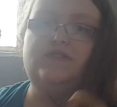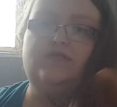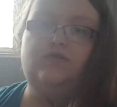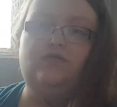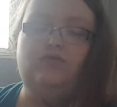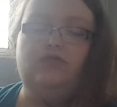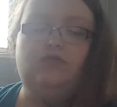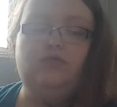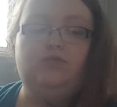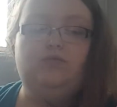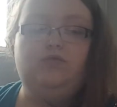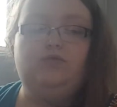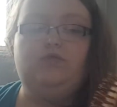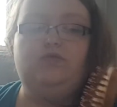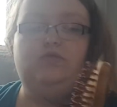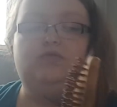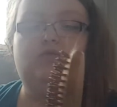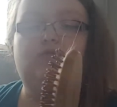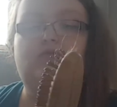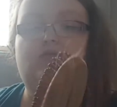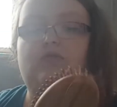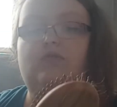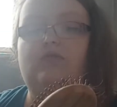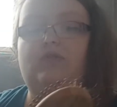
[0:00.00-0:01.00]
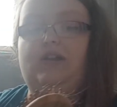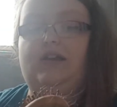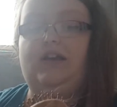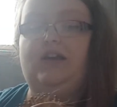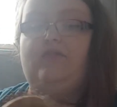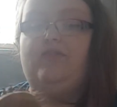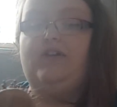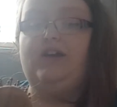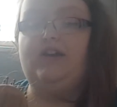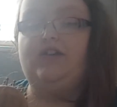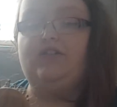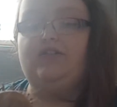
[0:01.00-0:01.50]
a normal like a
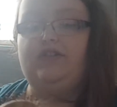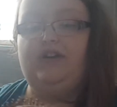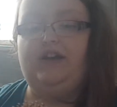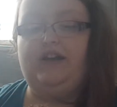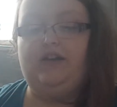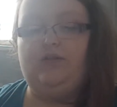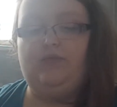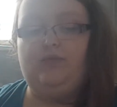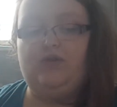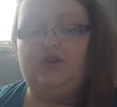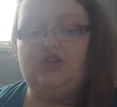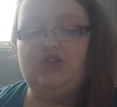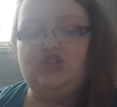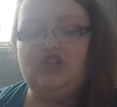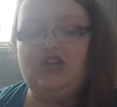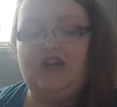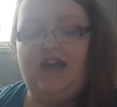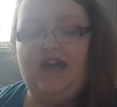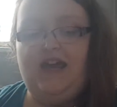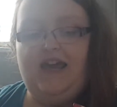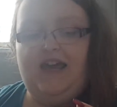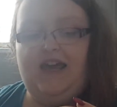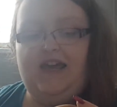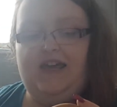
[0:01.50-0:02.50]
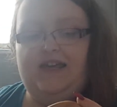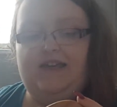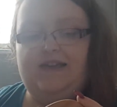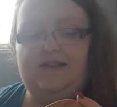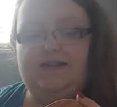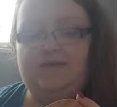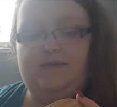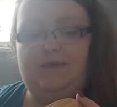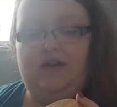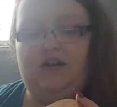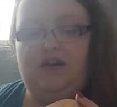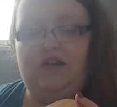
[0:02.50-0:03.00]
regular hairbrush,
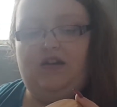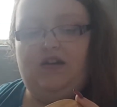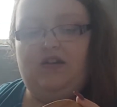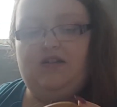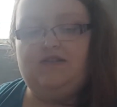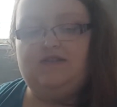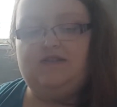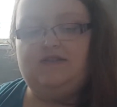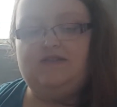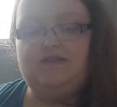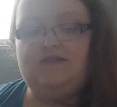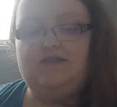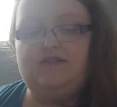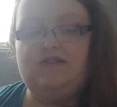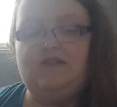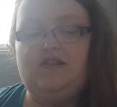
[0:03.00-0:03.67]
is because